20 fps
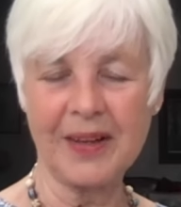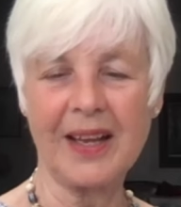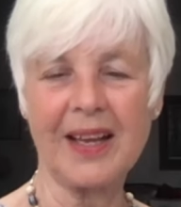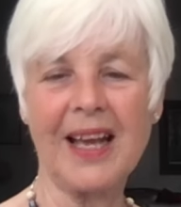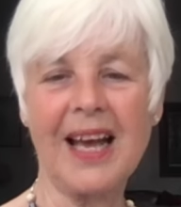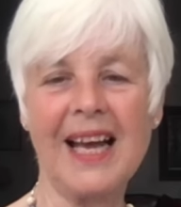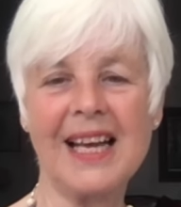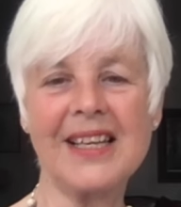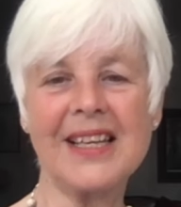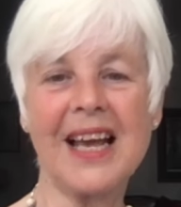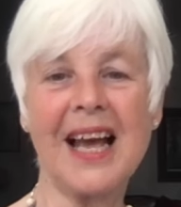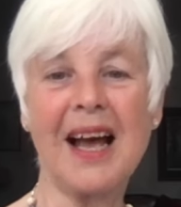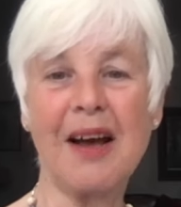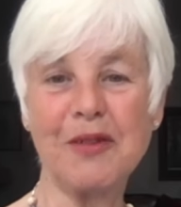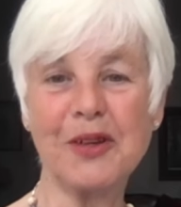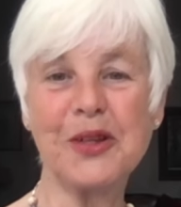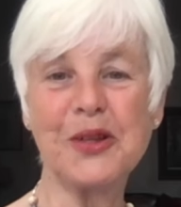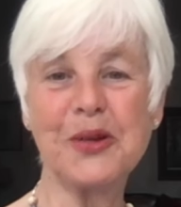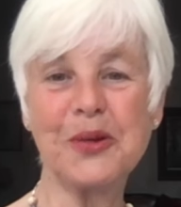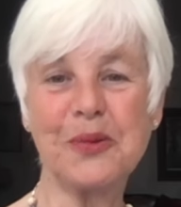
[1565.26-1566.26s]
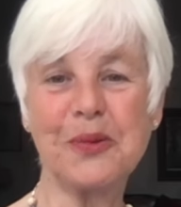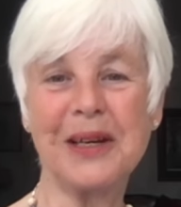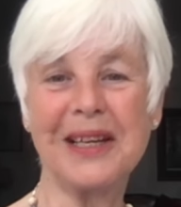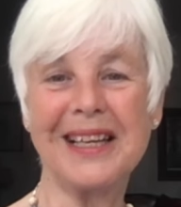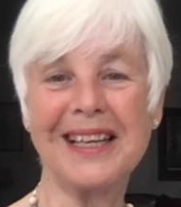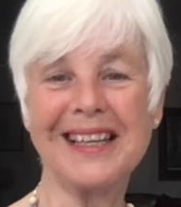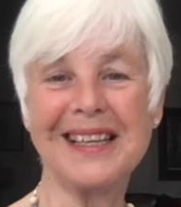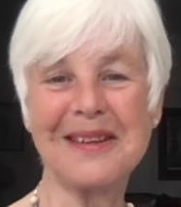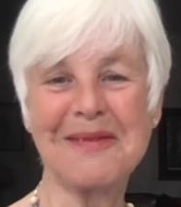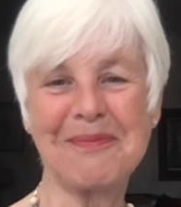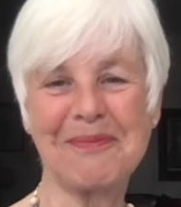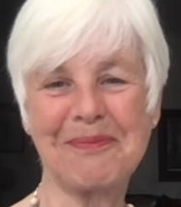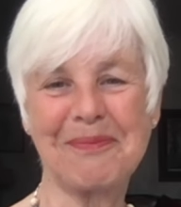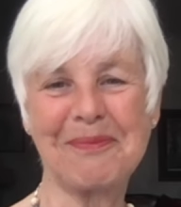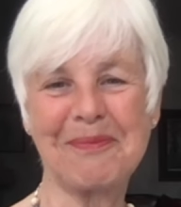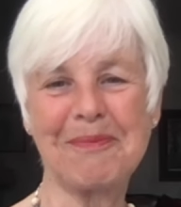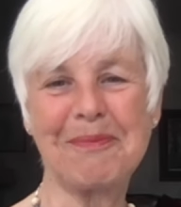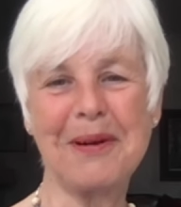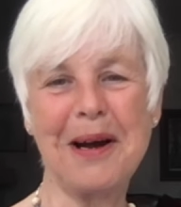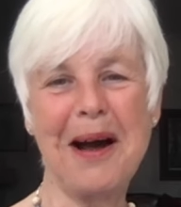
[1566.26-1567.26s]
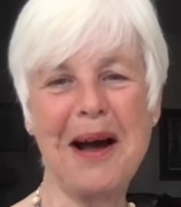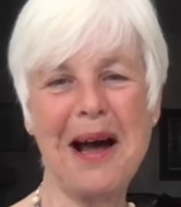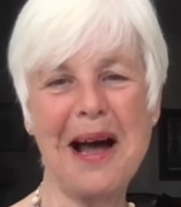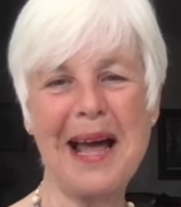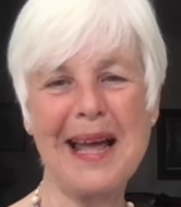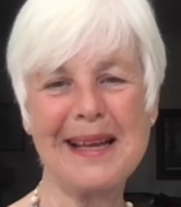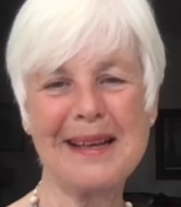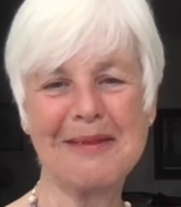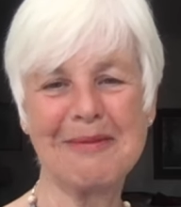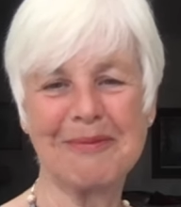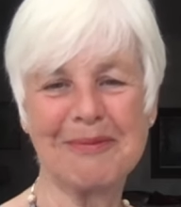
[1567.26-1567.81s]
And have a good week. Bye.